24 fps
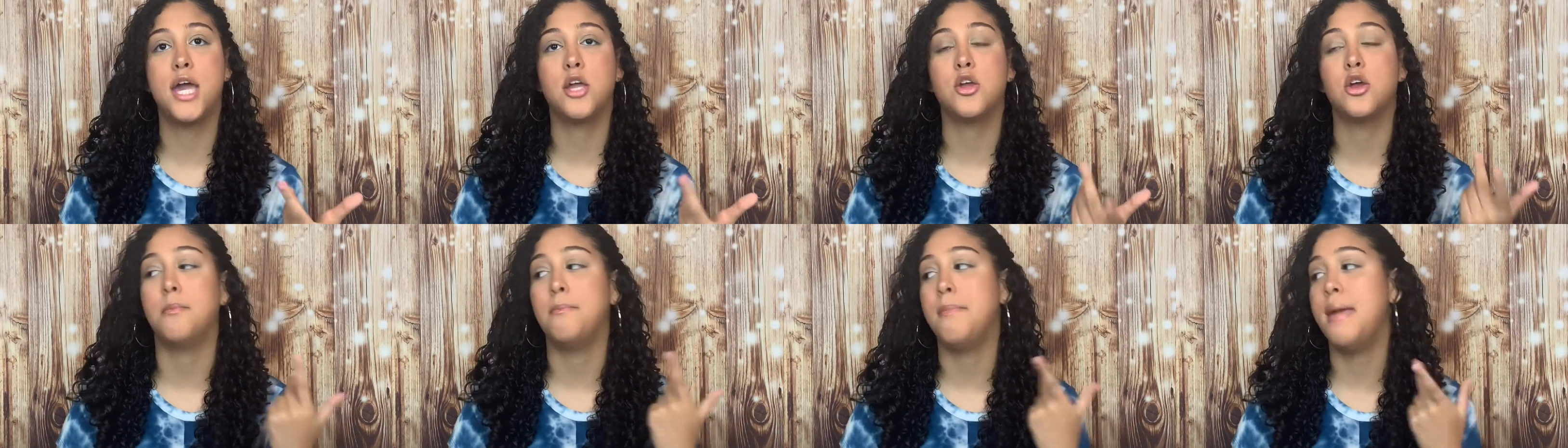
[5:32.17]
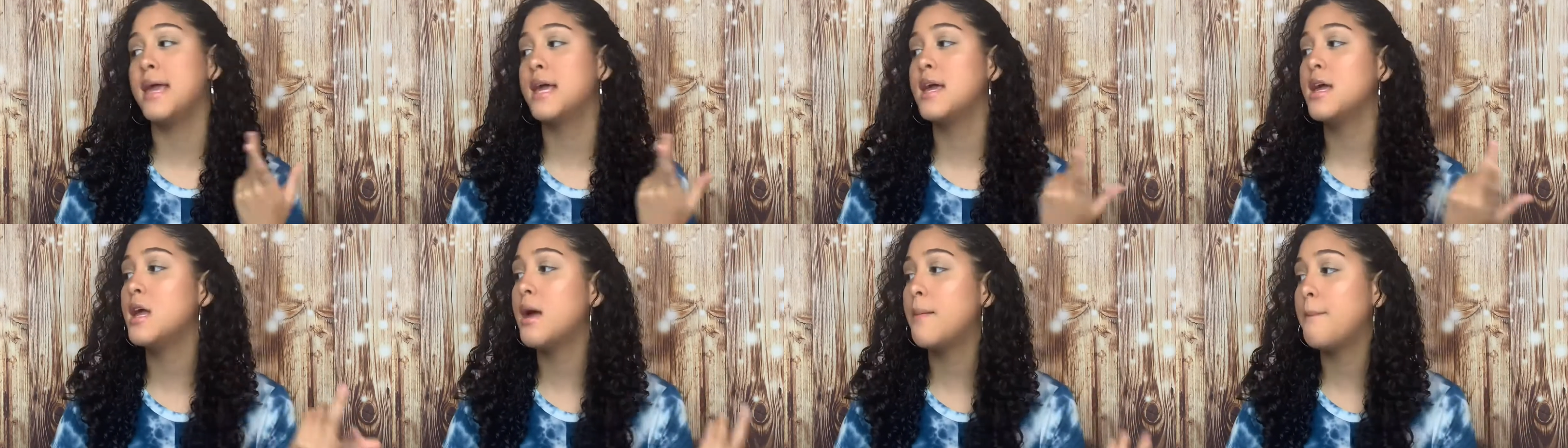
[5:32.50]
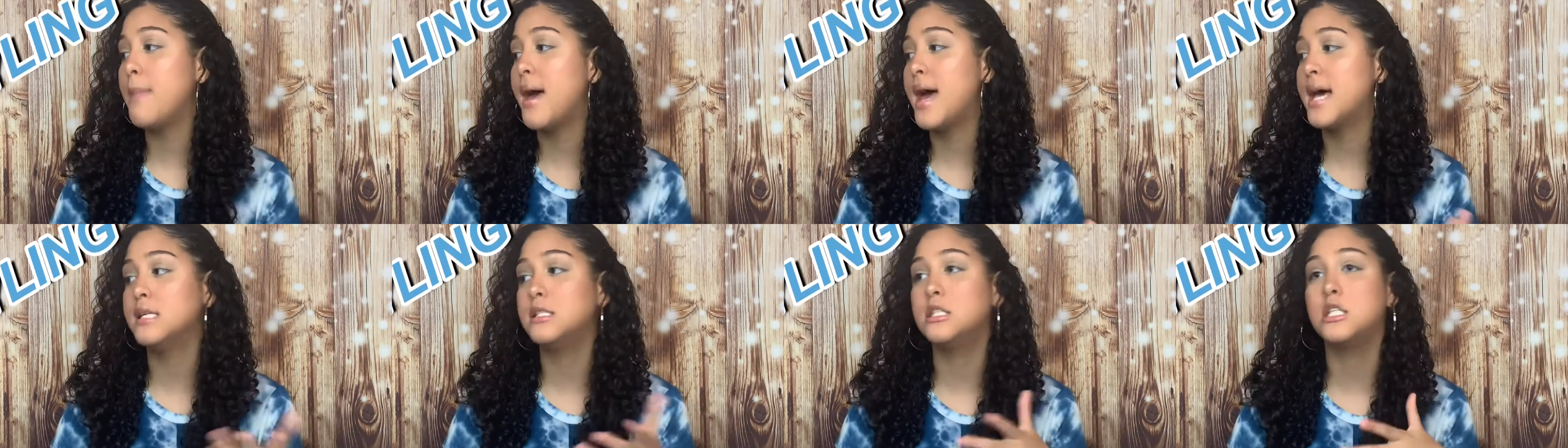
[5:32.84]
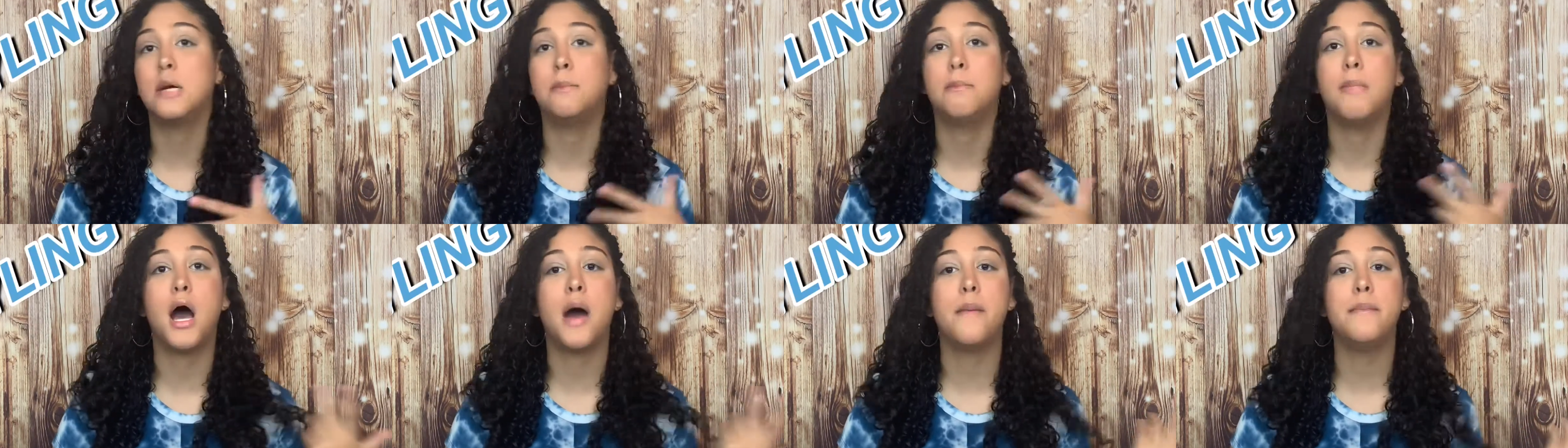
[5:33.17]
you're making a mess, your
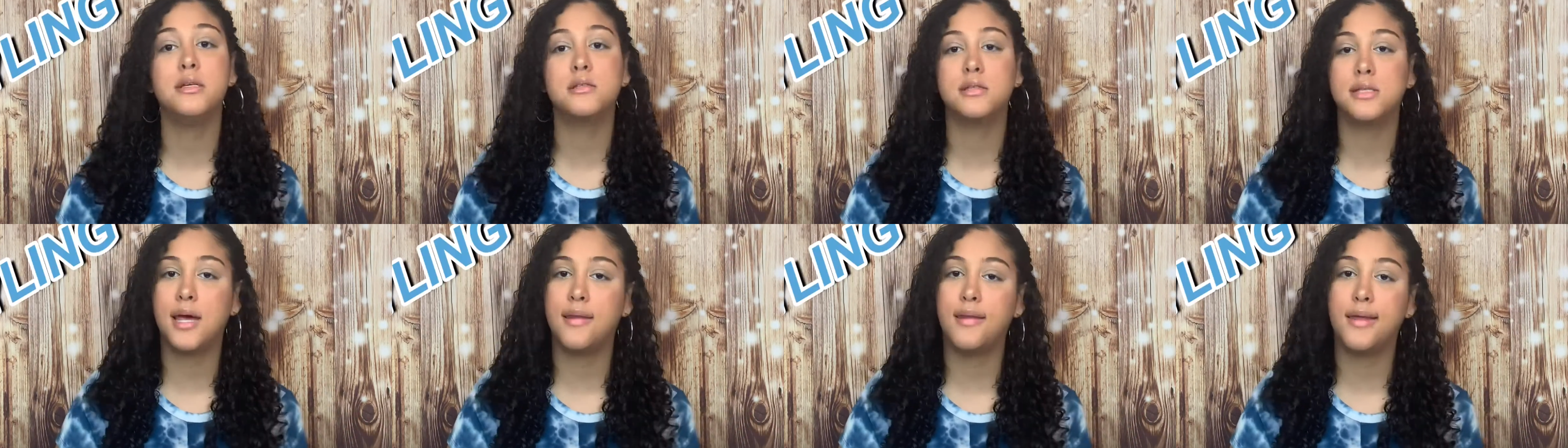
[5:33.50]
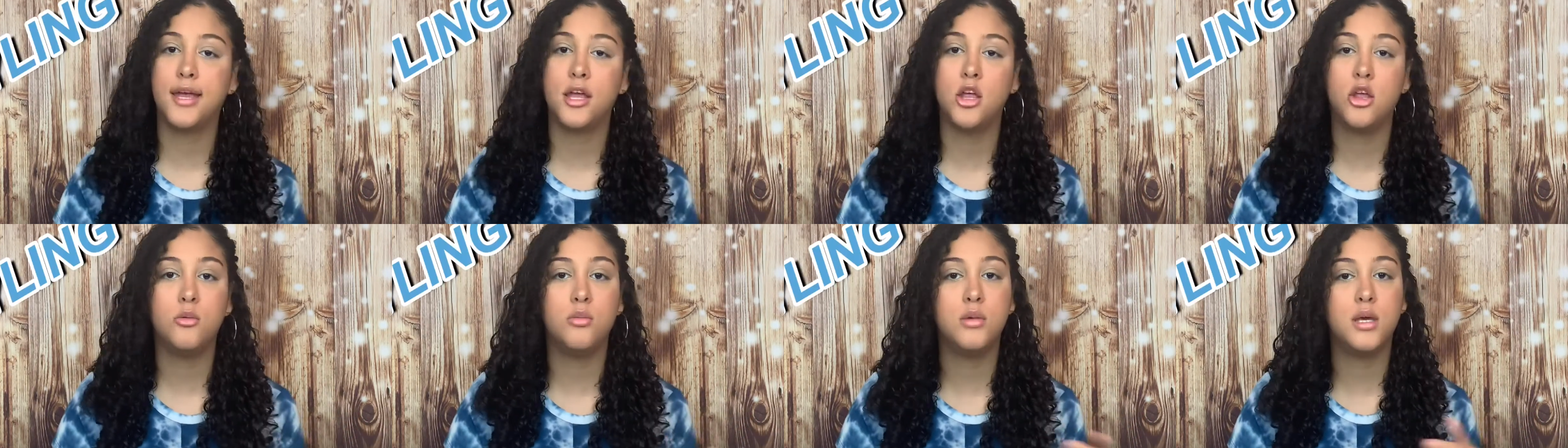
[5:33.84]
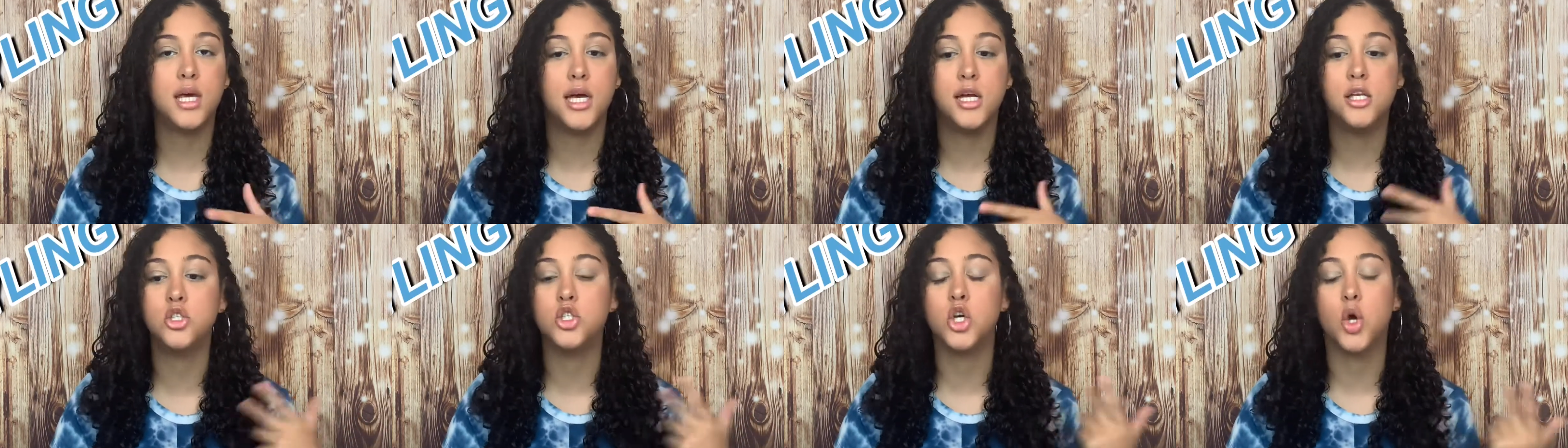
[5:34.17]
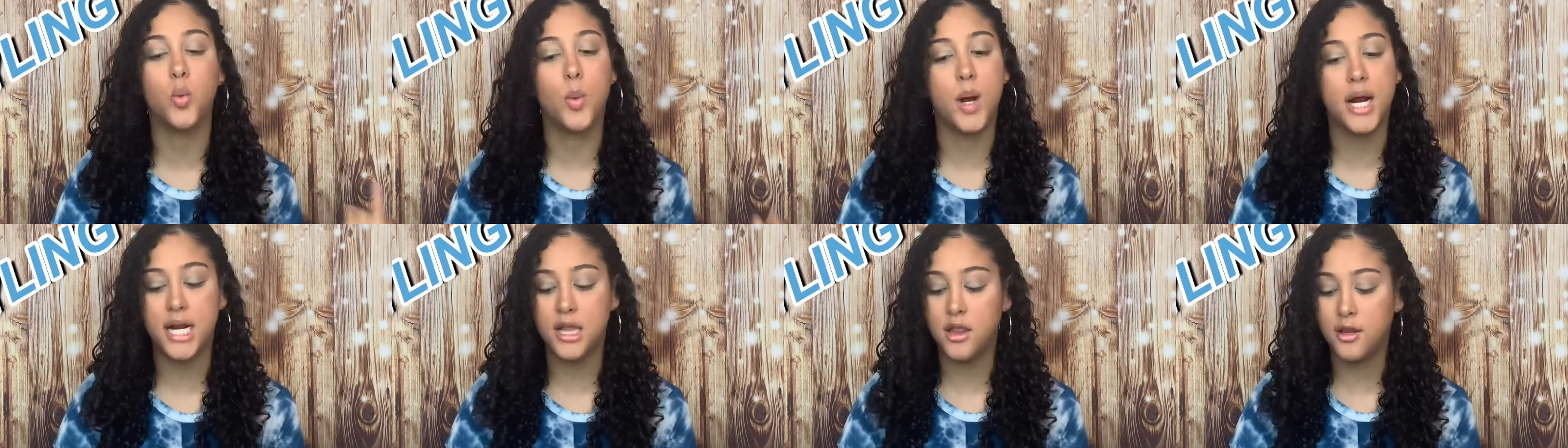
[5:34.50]
mom is yelling at you because you're
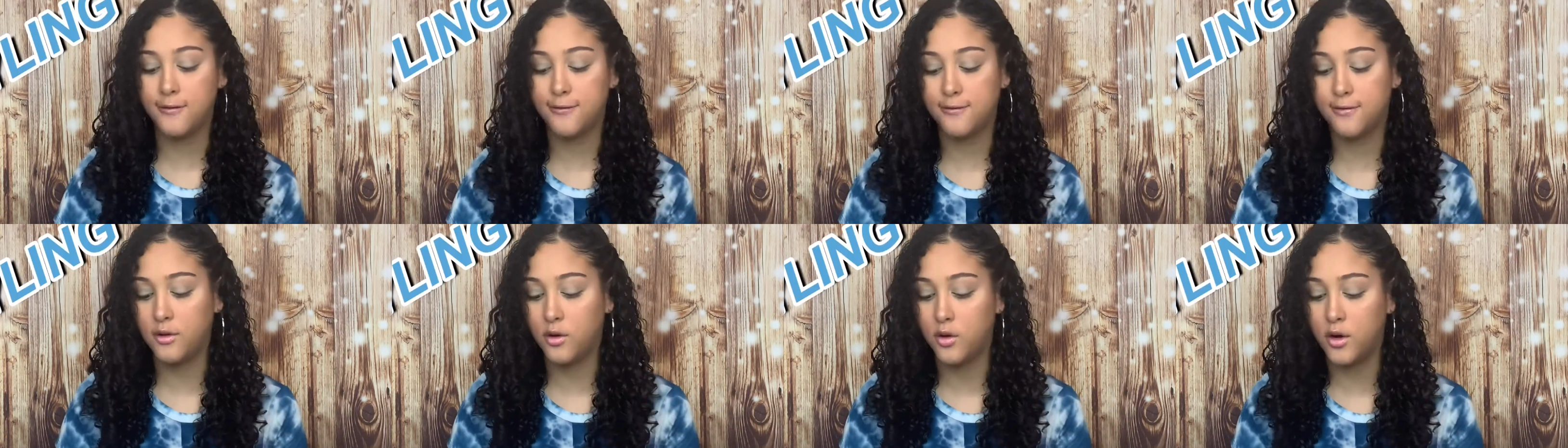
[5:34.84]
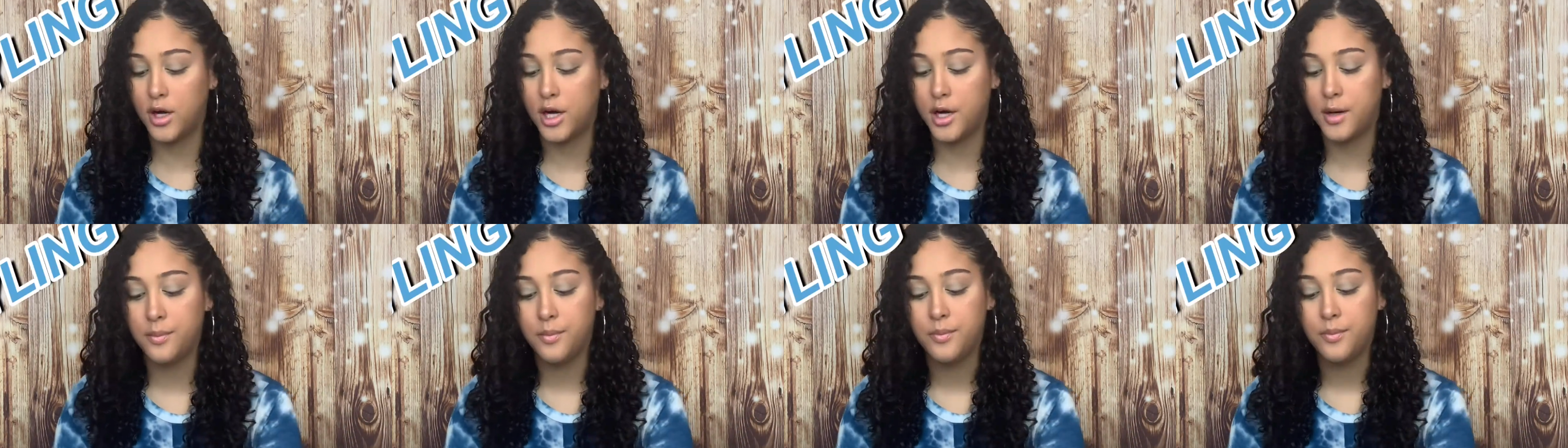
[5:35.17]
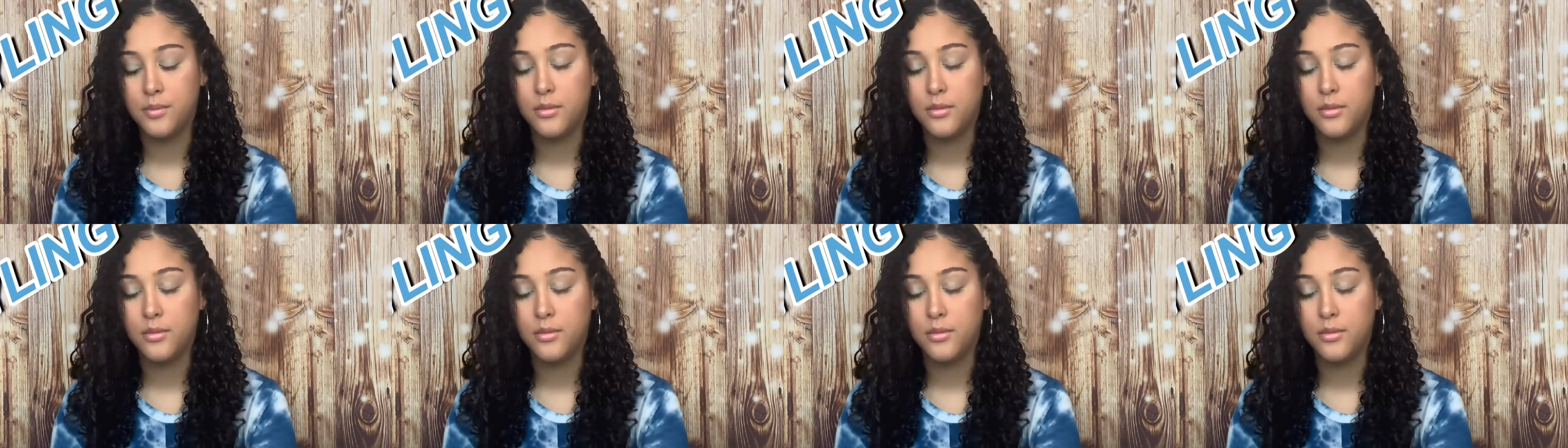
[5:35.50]
wetting the floor.